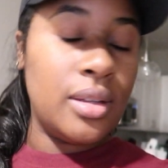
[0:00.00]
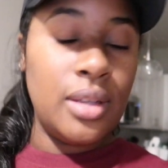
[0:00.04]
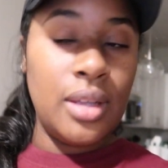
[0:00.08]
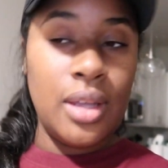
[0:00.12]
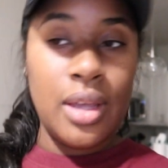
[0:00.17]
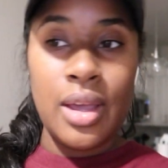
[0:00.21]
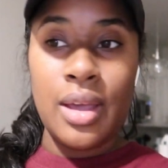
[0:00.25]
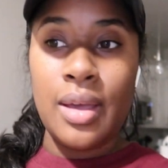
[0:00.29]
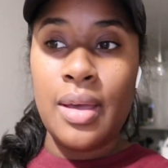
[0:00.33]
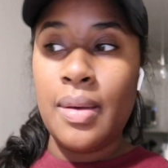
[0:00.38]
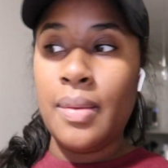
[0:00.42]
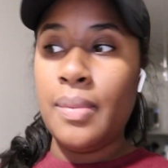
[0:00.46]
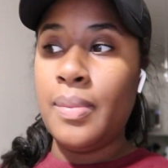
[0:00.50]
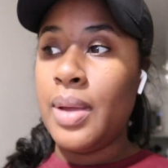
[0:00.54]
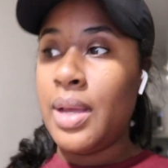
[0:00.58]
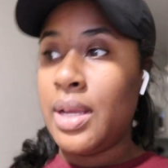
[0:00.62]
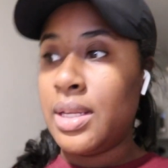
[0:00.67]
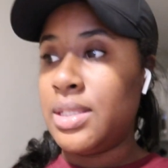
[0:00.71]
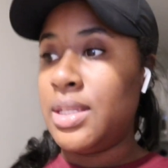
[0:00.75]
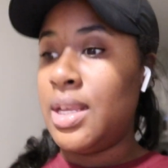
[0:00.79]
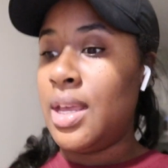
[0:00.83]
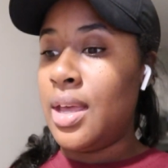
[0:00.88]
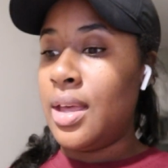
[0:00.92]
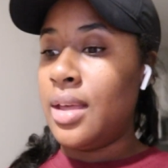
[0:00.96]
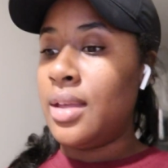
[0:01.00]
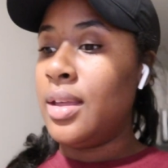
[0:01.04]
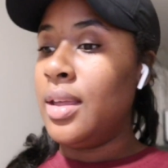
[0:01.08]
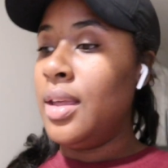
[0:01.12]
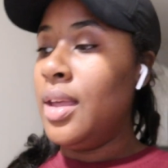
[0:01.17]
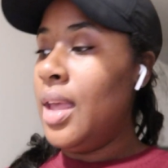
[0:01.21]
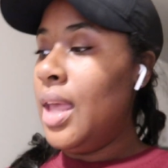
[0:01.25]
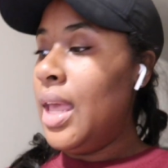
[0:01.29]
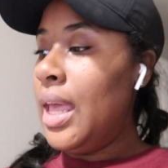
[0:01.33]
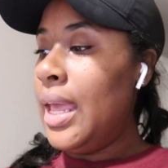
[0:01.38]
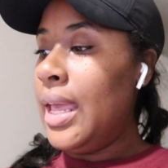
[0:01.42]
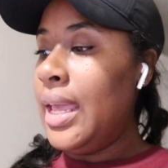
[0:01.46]
yeah, because yeah.
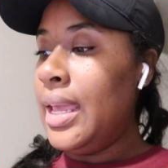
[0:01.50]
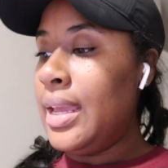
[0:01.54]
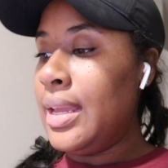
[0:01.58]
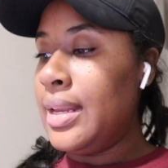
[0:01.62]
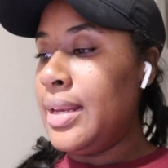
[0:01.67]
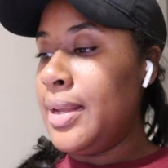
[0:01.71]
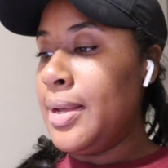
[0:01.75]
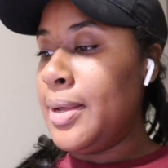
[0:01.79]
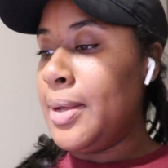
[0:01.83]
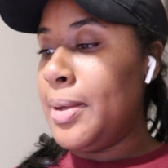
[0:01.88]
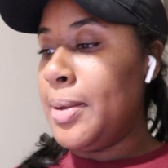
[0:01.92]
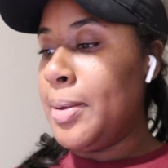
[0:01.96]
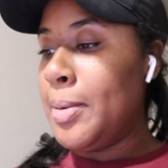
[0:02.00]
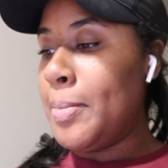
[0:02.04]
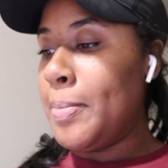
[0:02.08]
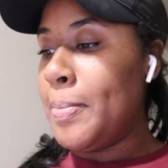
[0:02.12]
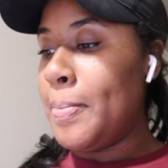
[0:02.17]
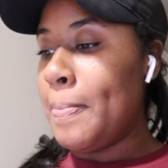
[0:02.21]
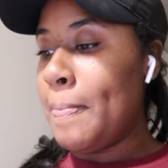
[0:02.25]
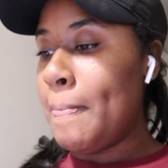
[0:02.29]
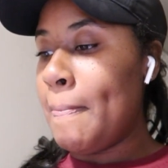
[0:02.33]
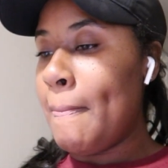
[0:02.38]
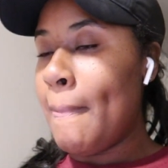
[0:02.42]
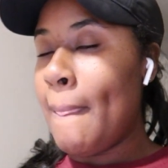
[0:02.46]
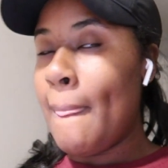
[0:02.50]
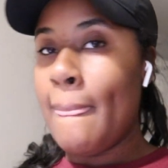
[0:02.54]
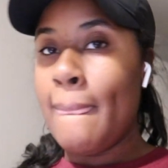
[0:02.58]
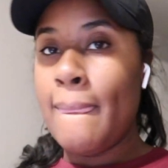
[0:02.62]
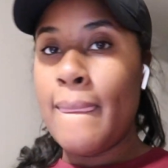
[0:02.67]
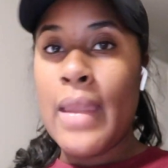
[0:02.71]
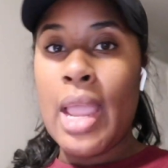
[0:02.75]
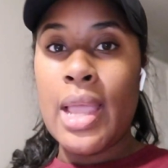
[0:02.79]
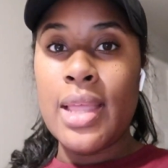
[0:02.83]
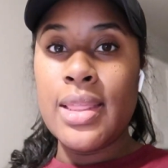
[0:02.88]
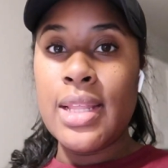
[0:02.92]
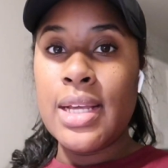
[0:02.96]
And um,
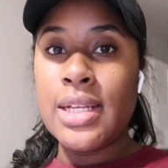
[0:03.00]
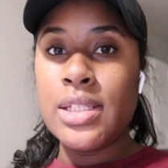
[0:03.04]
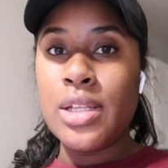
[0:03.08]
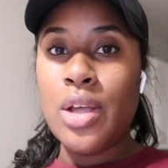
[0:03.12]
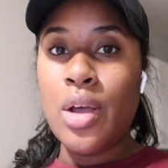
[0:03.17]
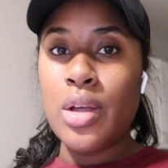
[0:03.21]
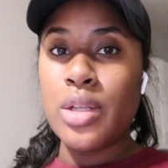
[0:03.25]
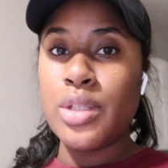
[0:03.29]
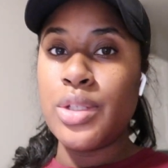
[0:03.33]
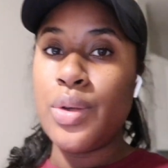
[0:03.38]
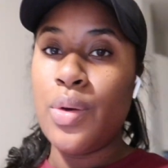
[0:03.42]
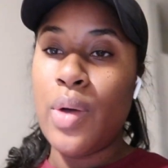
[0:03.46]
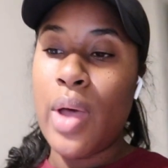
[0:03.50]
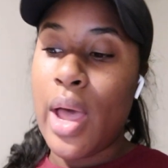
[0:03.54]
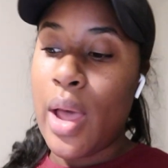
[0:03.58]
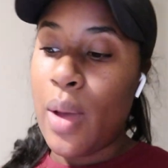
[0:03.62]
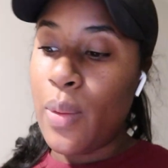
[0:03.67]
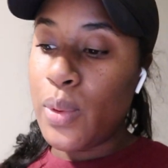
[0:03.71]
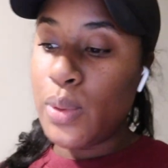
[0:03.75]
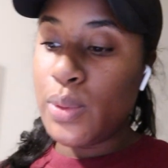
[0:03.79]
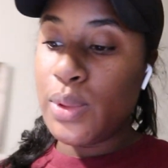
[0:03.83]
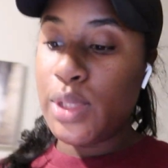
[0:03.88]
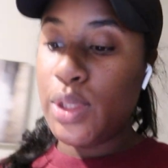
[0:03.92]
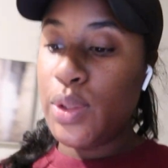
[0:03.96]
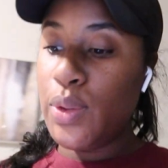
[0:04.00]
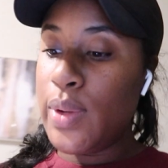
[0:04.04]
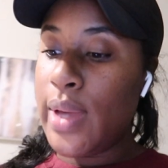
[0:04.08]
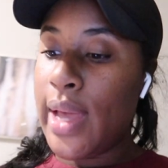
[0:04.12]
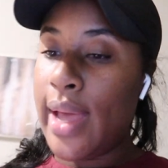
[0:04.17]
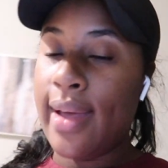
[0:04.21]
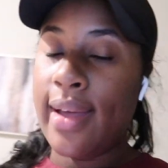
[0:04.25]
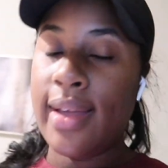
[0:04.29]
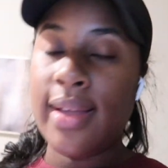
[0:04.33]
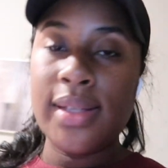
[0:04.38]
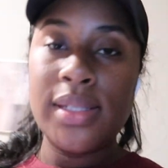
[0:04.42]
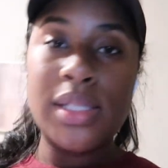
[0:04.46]
that's all so i will see you
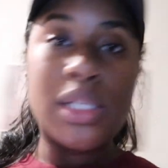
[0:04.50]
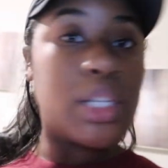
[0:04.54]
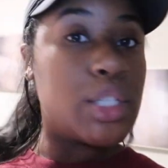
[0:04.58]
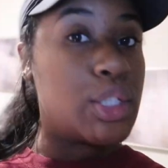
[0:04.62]
guys